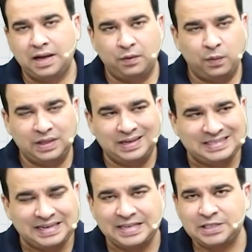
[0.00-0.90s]
When the
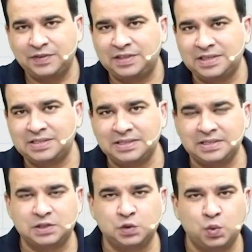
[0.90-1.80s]
descendants of the
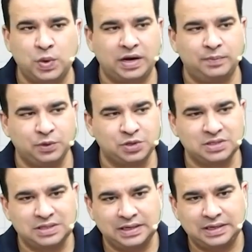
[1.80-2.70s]
testis, when it
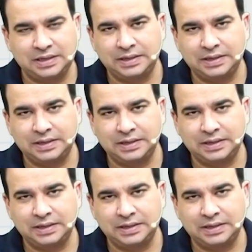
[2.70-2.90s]
pushes that